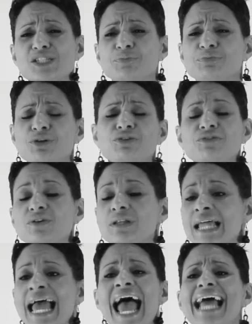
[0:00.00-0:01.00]

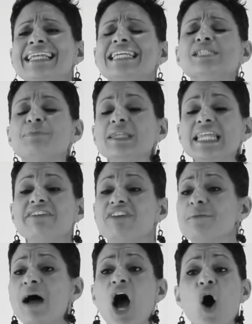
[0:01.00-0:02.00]
disapproval and disbelief
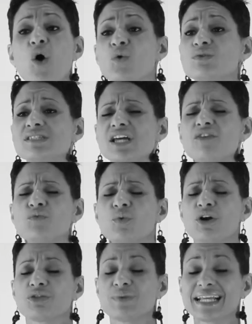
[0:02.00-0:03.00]
in my own
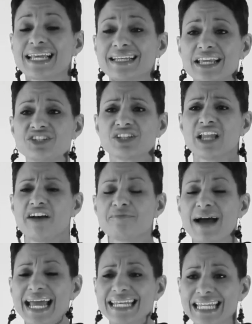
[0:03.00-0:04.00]
self-worth, recognition of
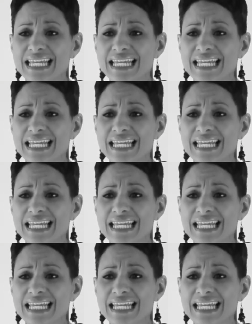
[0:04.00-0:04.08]
my